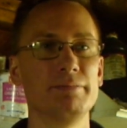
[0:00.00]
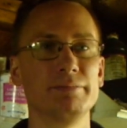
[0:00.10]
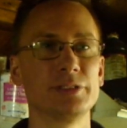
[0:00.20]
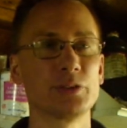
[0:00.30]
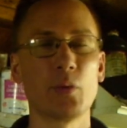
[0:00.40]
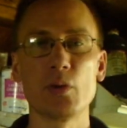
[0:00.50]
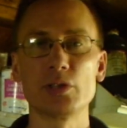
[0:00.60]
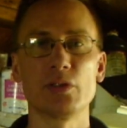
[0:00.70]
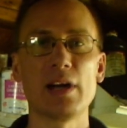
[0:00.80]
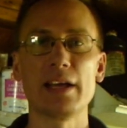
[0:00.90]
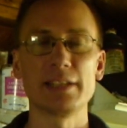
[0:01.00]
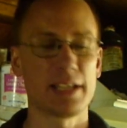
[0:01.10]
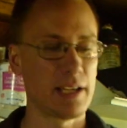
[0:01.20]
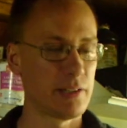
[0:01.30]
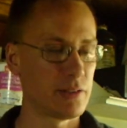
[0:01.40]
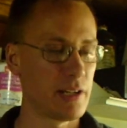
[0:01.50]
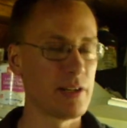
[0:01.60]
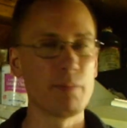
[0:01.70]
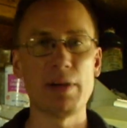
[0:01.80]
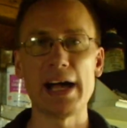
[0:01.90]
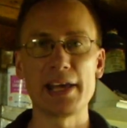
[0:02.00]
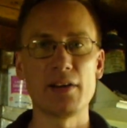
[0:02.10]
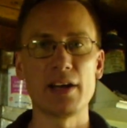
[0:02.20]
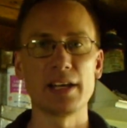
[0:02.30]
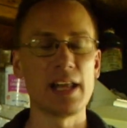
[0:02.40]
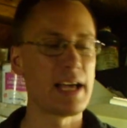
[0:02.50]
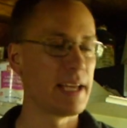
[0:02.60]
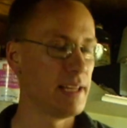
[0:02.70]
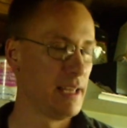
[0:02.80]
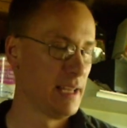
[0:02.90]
stores around the country. You can buy it online.